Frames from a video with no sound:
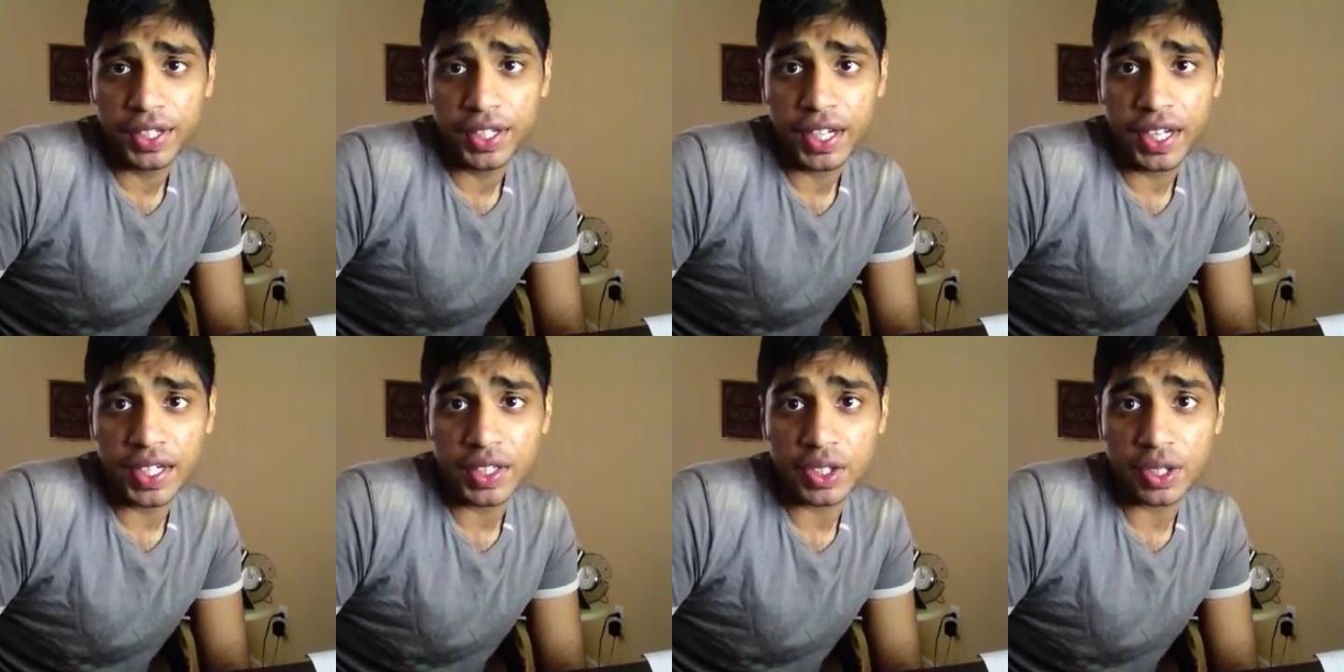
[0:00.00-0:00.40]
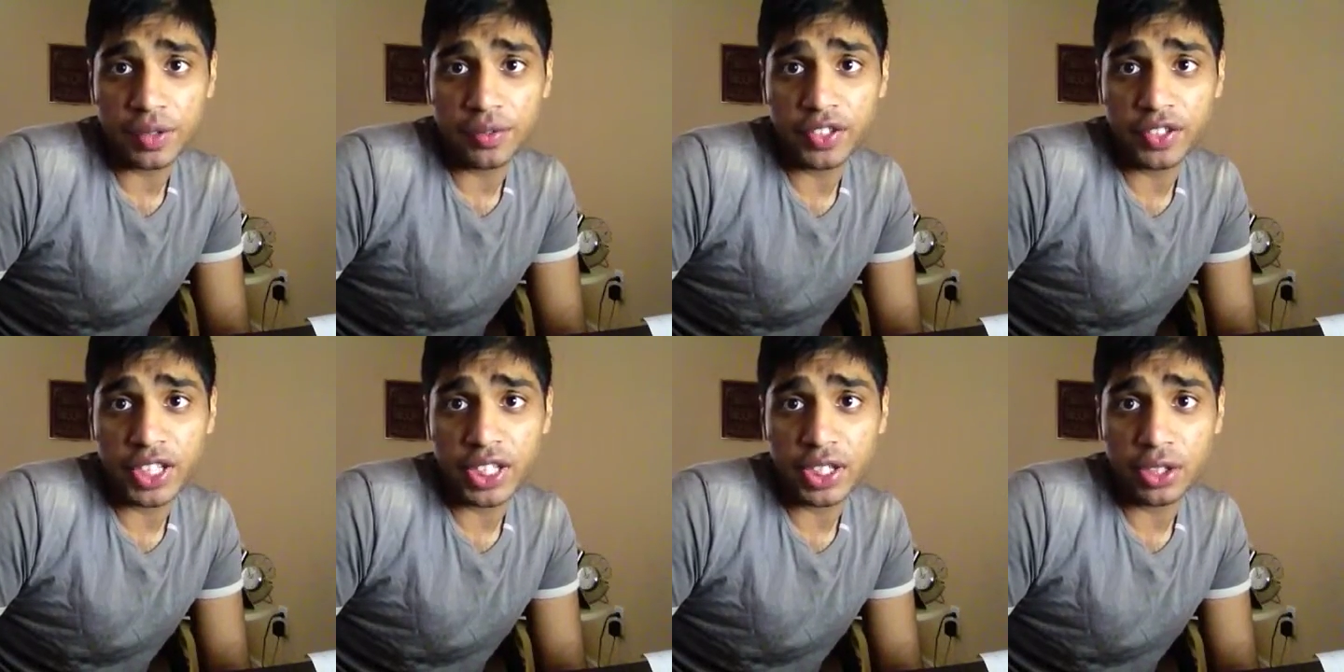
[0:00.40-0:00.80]

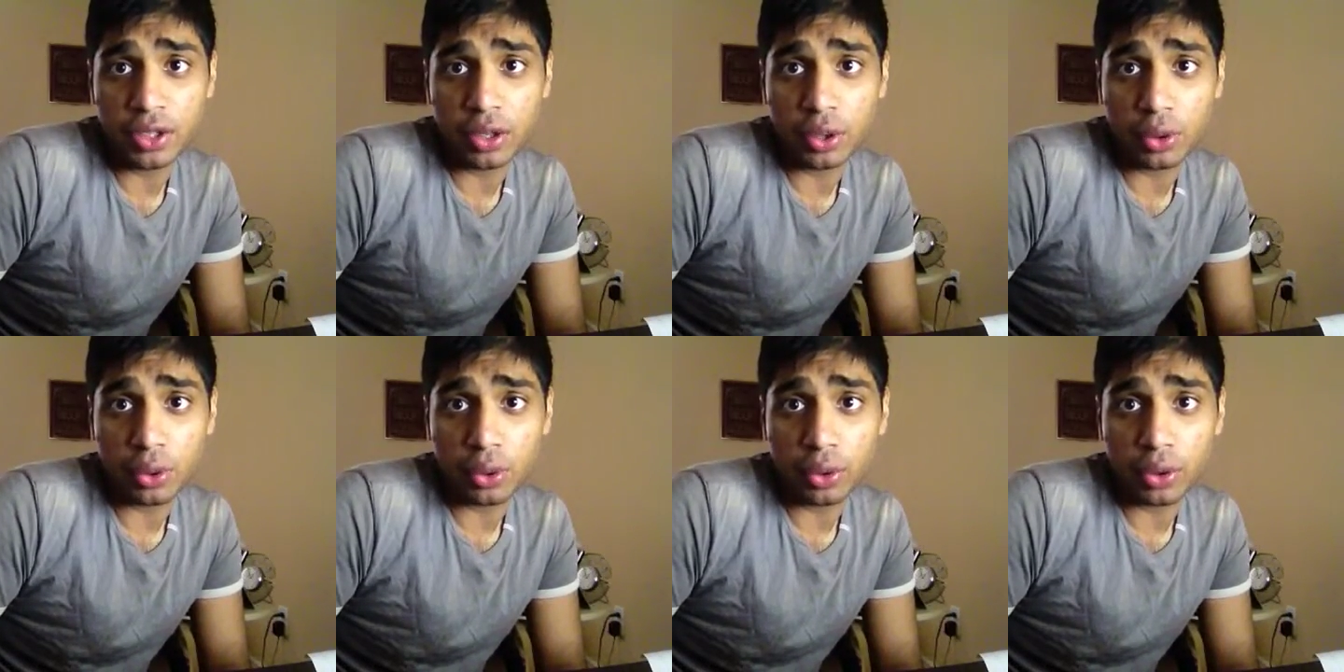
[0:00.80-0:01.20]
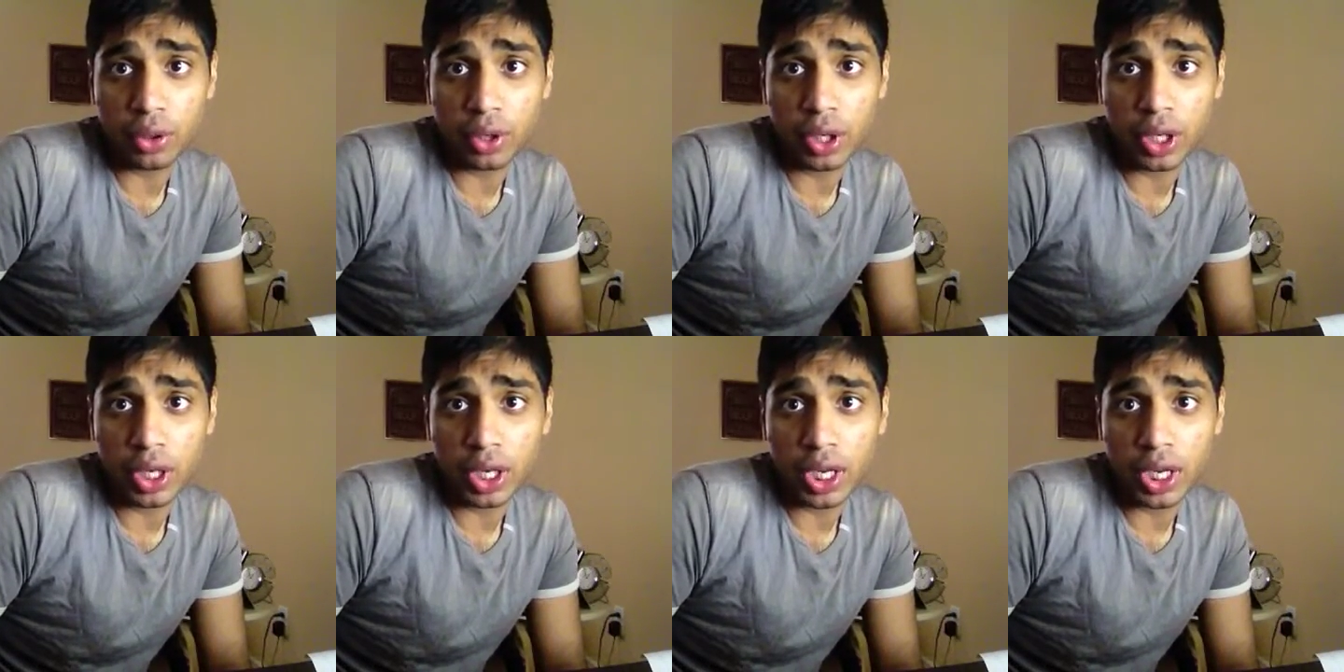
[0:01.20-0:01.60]
HIV
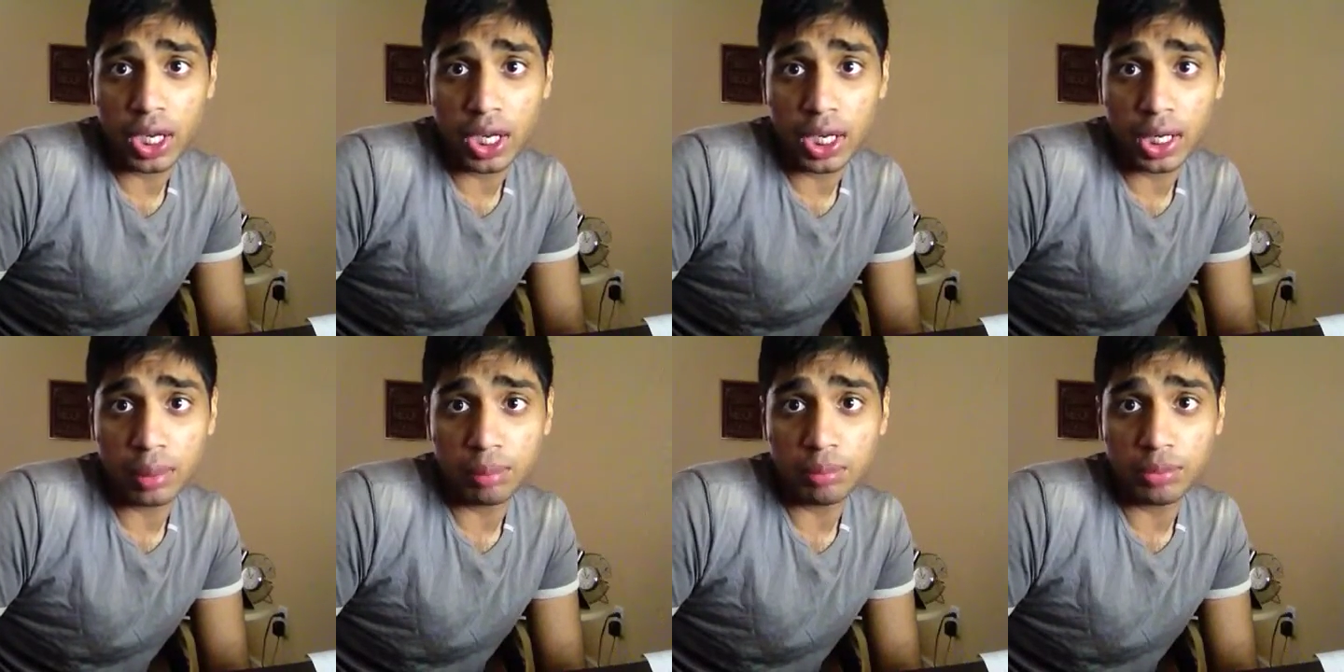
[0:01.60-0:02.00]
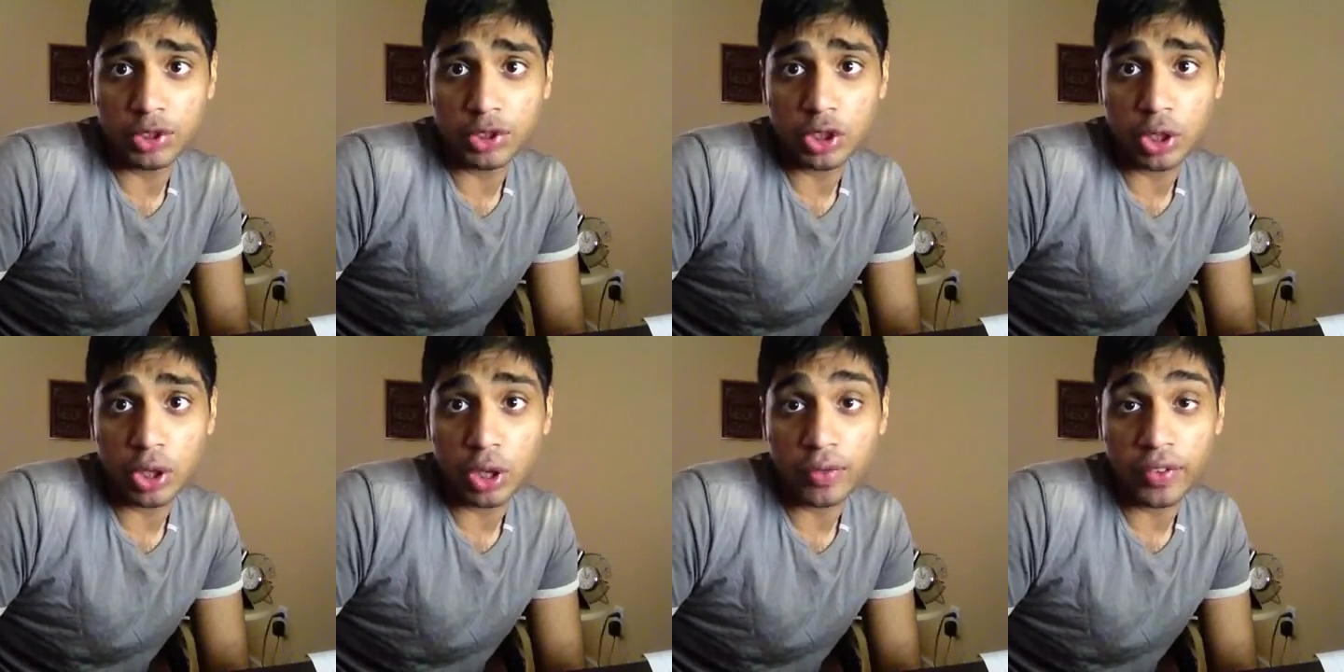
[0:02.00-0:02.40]
or
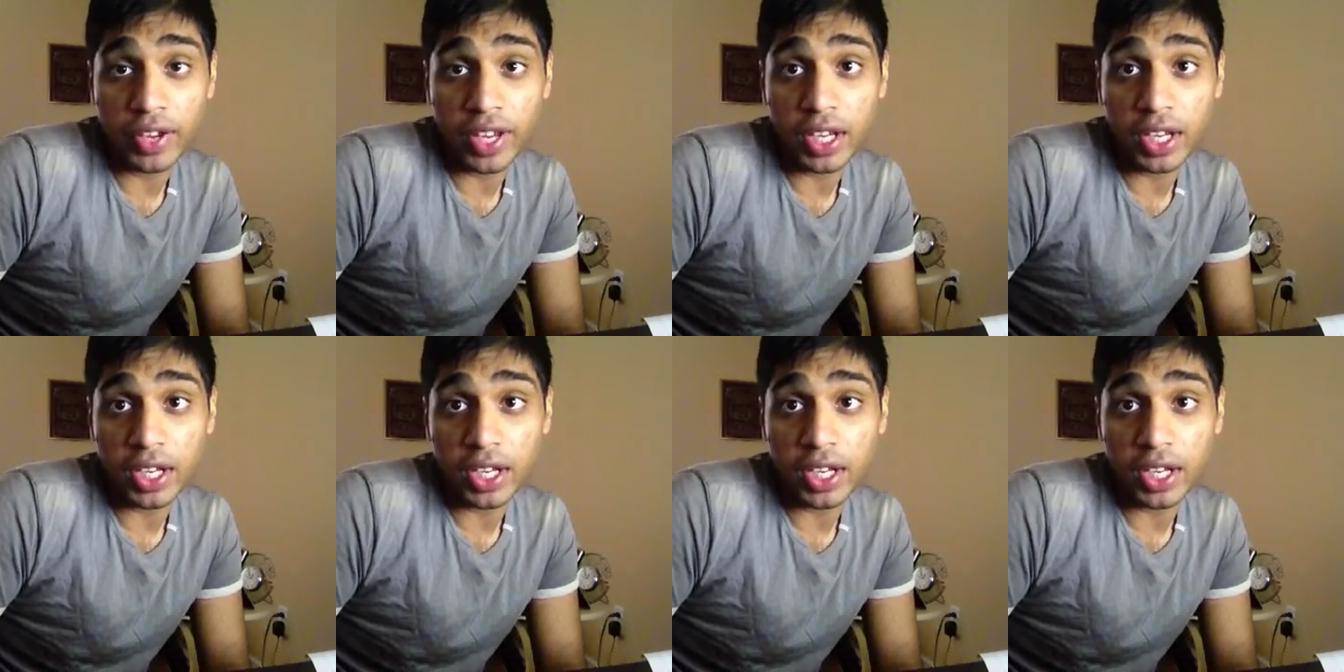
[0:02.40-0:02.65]
sort of